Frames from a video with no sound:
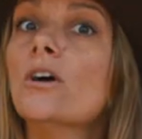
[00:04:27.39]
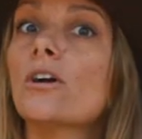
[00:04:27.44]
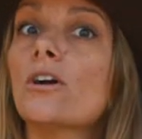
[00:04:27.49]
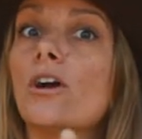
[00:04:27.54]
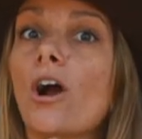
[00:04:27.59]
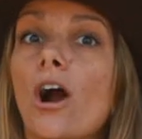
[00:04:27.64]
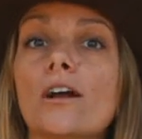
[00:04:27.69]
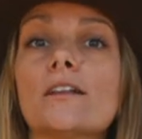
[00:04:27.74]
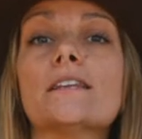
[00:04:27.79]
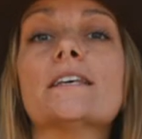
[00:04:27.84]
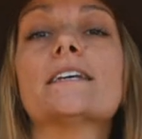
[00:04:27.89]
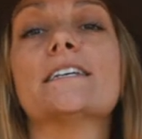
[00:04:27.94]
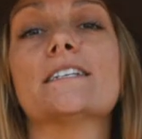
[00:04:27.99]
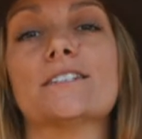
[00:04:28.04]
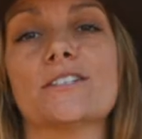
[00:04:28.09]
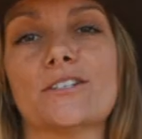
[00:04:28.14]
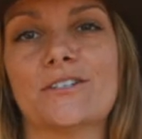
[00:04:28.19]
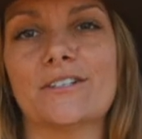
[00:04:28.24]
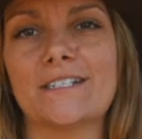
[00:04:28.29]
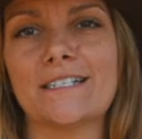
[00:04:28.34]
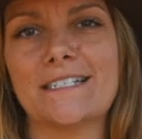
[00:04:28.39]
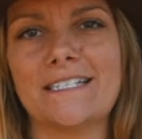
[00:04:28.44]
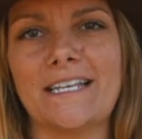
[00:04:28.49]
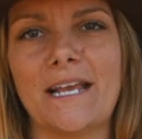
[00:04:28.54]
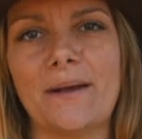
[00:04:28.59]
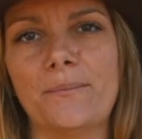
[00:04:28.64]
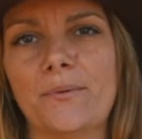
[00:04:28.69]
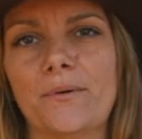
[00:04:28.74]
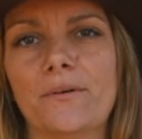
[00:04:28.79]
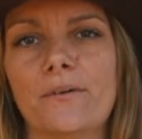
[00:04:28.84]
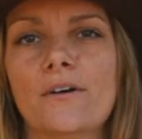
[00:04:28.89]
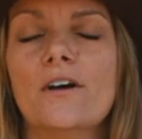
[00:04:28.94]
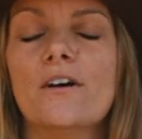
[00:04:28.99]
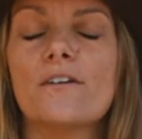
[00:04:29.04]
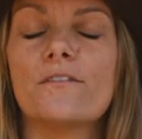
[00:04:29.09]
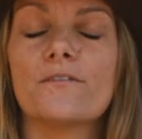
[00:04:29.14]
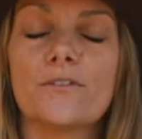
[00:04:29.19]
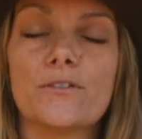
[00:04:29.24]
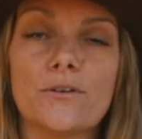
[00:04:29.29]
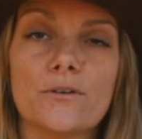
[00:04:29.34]
Garlic is a good example.
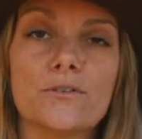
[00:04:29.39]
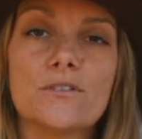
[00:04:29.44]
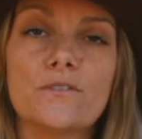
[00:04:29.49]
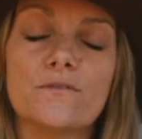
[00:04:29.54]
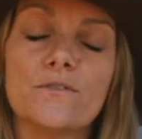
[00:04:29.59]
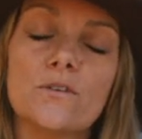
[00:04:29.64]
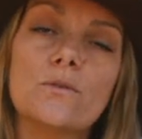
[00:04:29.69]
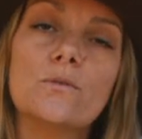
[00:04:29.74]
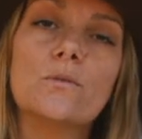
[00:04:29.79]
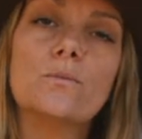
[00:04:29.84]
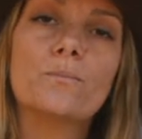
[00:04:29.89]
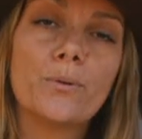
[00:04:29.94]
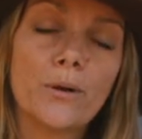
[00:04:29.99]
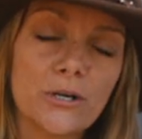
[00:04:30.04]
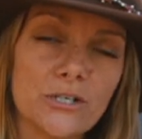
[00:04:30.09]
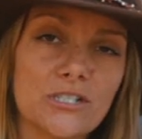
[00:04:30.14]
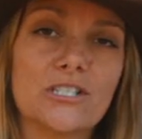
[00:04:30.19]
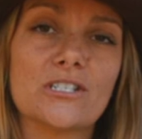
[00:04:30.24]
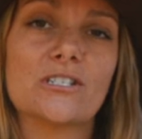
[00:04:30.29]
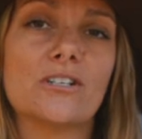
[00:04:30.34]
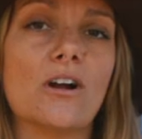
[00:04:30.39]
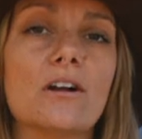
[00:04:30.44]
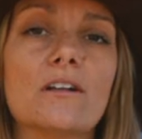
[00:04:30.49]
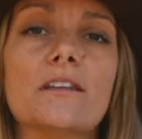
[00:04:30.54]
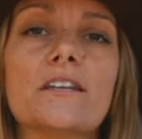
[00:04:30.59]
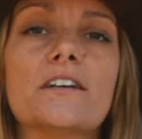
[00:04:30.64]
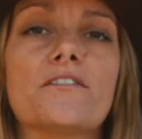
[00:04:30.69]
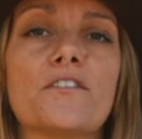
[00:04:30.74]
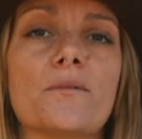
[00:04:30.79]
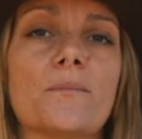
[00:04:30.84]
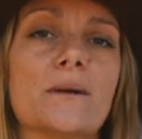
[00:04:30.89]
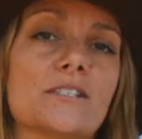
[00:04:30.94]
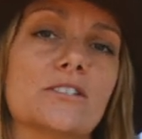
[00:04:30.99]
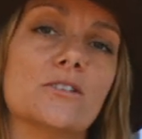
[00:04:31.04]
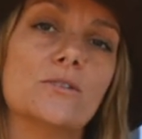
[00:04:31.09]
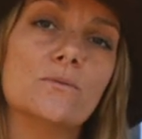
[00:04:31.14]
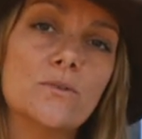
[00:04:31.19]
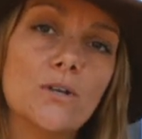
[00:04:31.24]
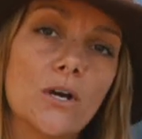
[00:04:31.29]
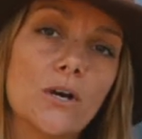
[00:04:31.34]
For those of you who purchased garlic from
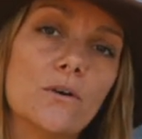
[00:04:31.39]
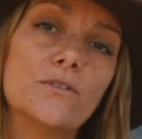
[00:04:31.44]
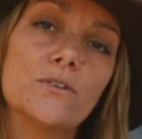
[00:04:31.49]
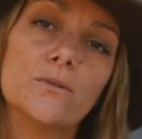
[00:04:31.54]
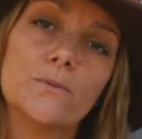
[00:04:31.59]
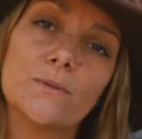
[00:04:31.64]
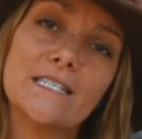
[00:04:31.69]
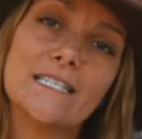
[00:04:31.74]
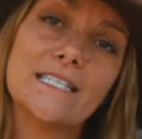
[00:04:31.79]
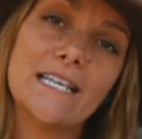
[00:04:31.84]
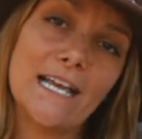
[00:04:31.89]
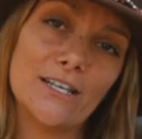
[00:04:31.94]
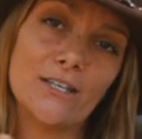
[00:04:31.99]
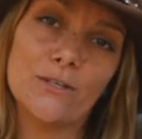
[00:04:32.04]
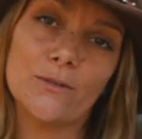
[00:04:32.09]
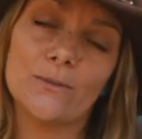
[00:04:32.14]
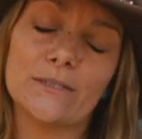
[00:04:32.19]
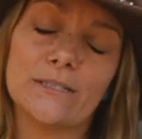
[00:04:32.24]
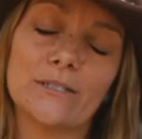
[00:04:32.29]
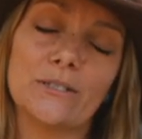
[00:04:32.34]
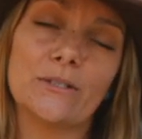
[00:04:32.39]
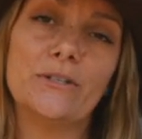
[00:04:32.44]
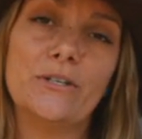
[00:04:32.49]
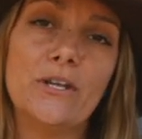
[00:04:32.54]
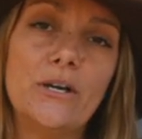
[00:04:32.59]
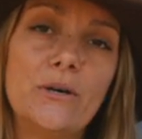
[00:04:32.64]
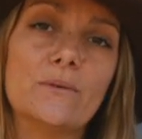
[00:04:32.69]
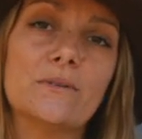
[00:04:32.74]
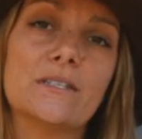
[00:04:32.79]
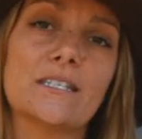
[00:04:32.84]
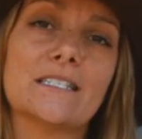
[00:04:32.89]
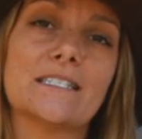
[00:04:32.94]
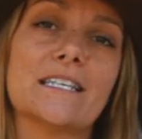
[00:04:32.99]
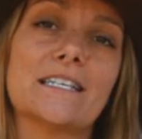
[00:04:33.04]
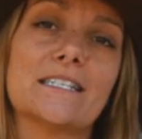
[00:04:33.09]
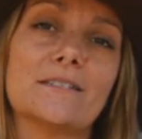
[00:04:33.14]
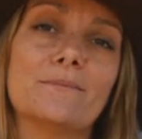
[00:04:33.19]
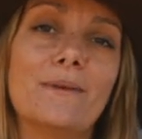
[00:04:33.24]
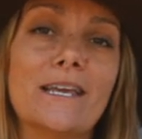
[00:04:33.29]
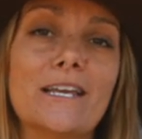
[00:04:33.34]
us, you know that we sent you a little note that
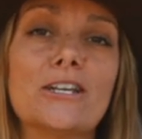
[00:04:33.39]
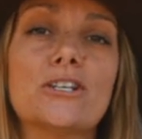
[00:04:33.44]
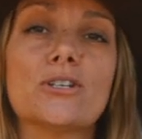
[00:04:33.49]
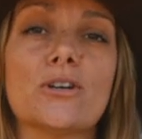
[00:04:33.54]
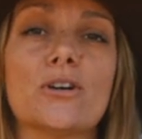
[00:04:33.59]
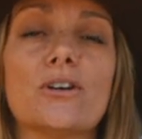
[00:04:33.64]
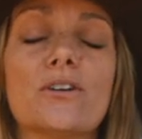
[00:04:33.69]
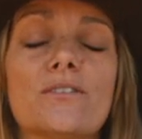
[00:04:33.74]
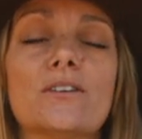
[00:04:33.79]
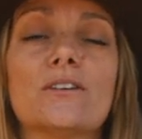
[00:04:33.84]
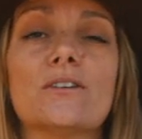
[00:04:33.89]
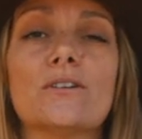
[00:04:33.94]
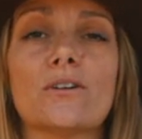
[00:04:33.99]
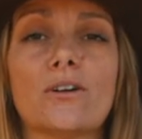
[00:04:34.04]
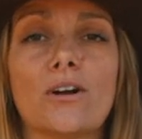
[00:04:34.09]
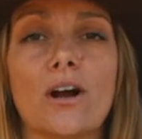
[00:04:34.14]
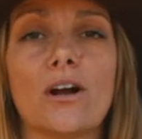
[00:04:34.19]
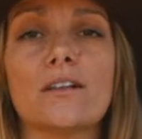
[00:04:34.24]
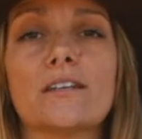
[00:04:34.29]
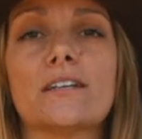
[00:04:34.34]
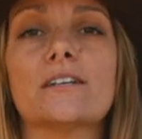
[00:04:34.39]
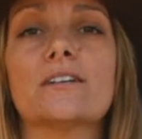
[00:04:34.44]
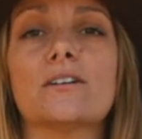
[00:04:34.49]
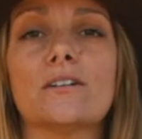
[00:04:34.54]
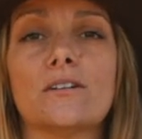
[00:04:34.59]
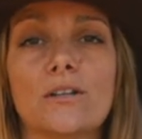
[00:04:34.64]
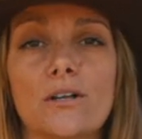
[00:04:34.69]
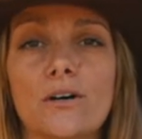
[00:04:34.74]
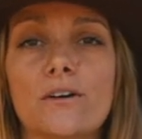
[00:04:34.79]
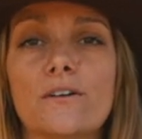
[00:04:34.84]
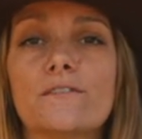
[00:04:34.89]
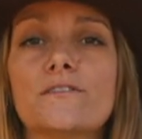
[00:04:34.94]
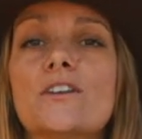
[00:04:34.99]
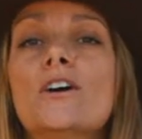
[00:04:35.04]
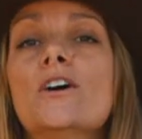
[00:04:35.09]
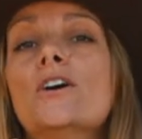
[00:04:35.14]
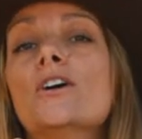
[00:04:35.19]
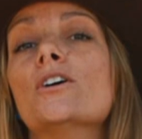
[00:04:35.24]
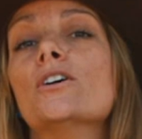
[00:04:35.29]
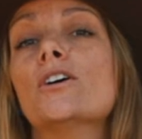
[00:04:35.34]
says, make sure that your garlic cloves
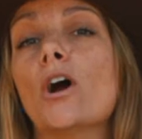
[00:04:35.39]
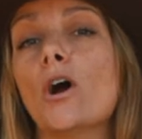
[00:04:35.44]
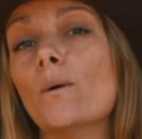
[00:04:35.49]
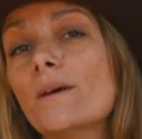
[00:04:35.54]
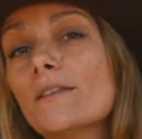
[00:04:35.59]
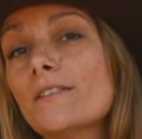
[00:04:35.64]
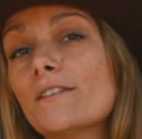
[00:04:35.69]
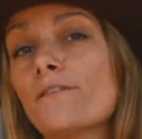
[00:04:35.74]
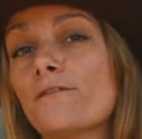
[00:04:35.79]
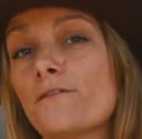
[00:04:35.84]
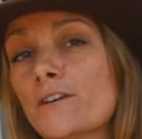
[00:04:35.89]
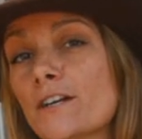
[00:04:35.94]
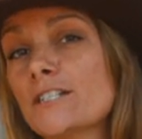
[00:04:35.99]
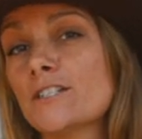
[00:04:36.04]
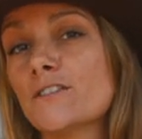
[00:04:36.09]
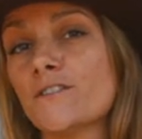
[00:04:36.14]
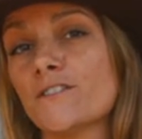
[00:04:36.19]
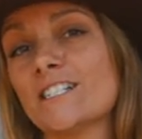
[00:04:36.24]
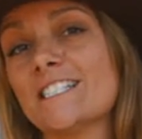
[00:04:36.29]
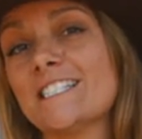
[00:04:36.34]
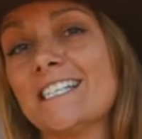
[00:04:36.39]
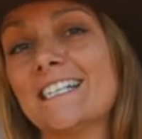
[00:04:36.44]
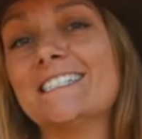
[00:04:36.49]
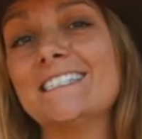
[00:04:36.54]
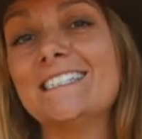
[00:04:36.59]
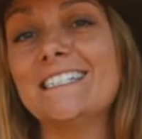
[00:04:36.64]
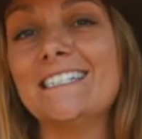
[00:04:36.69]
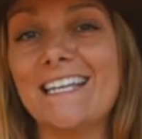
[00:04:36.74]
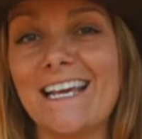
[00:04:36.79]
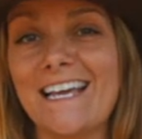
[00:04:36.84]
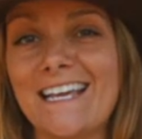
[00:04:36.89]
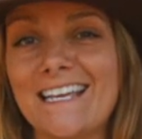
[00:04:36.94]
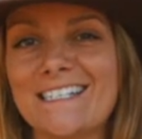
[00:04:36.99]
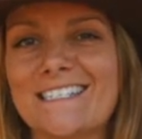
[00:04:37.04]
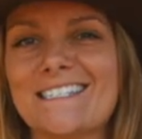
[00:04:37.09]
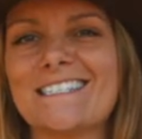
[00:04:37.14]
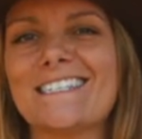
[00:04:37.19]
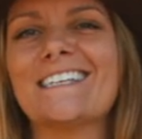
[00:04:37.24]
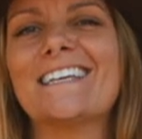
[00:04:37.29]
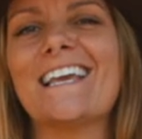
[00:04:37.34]
go in the fridge for 60
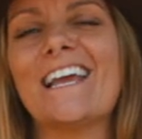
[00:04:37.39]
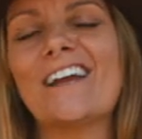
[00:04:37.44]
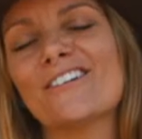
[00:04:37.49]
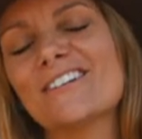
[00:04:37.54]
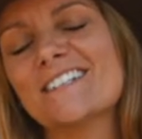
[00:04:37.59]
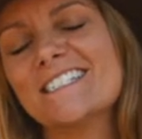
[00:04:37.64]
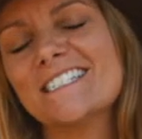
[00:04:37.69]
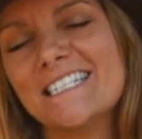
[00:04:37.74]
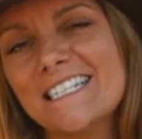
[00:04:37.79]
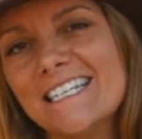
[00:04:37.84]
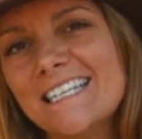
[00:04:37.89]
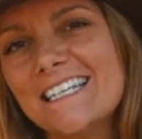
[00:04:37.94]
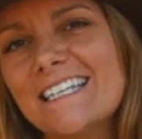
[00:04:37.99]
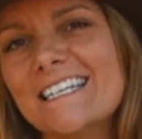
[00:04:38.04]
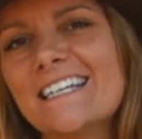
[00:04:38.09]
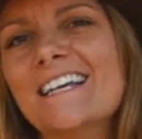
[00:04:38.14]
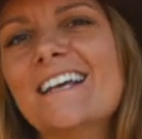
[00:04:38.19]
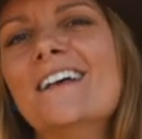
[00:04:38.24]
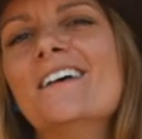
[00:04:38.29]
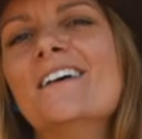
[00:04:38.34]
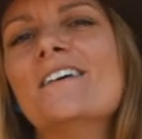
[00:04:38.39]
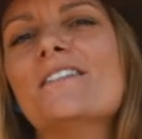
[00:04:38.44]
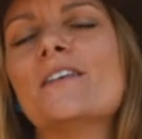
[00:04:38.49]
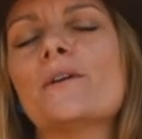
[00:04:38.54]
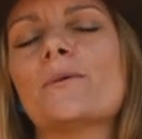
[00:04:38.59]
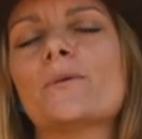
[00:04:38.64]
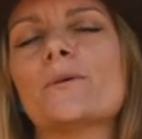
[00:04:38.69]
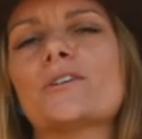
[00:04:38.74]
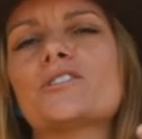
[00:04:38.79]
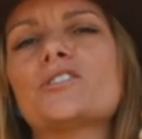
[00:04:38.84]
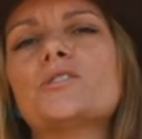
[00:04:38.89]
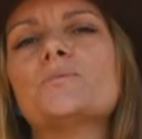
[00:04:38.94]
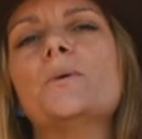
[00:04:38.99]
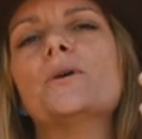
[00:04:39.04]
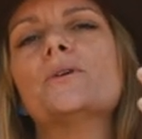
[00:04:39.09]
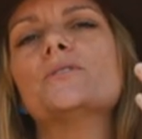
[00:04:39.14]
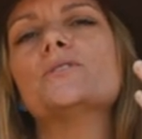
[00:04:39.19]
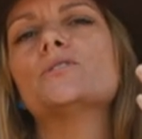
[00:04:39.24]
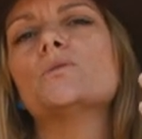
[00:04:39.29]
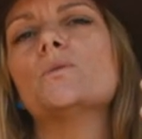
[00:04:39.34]
days to guarantee they were
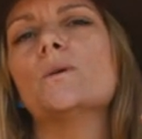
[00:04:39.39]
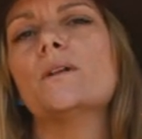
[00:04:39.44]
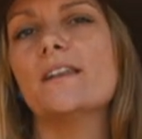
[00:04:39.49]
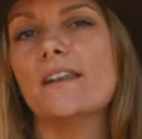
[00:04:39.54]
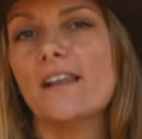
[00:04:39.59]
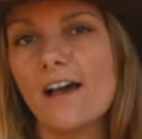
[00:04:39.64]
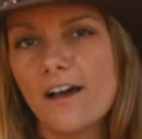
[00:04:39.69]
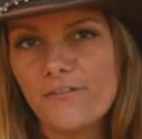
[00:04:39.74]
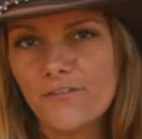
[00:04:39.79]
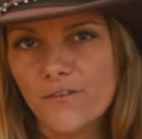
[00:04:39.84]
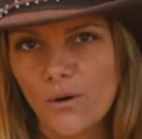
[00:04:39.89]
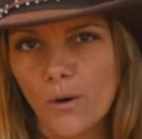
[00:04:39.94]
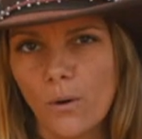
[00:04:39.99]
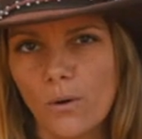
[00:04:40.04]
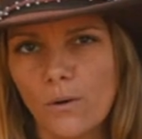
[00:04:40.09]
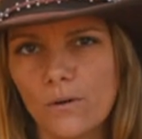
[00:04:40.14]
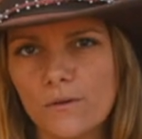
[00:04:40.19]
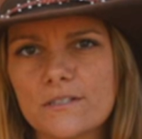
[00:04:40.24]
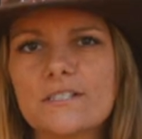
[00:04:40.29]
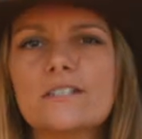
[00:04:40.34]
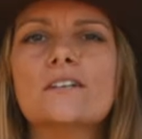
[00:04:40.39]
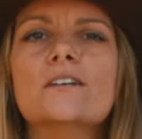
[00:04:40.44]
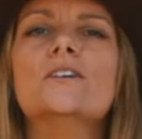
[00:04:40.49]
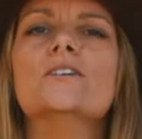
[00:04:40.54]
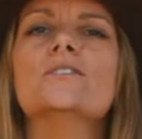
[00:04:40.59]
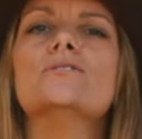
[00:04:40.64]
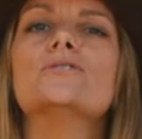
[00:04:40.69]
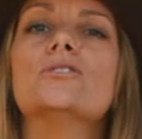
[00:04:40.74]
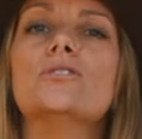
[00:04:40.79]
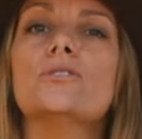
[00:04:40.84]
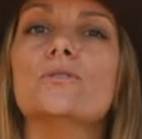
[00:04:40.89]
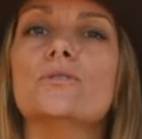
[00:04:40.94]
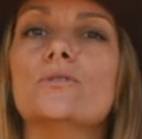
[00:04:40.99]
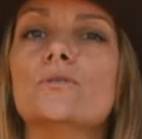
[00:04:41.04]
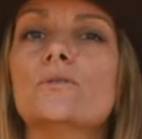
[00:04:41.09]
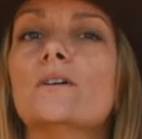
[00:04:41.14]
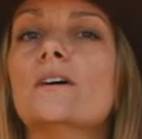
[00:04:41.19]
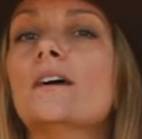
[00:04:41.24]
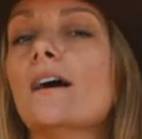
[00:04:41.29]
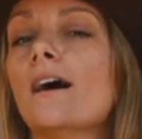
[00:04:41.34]
exposed to enough cold
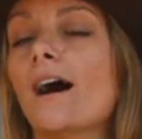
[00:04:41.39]
to,